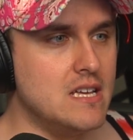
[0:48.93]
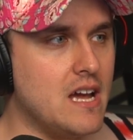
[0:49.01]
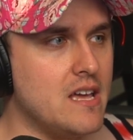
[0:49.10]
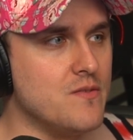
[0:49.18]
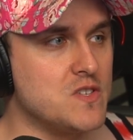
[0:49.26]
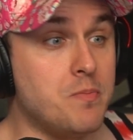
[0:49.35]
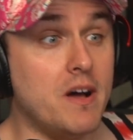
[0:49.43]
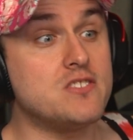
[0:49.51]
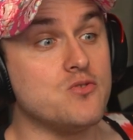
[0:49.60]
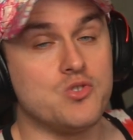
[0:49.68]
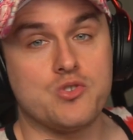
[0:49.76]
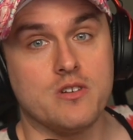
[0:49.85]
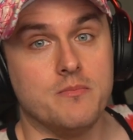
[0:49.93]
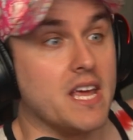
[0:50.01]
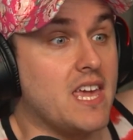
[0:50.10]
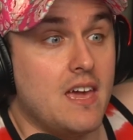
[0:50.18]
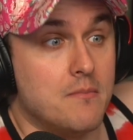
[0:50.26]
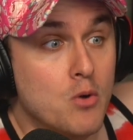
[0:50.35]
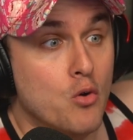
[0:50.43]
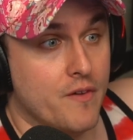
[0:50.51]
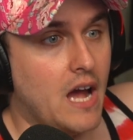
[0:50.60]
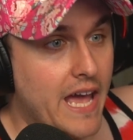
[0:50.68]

I have a sponsored stream, and I can't move it.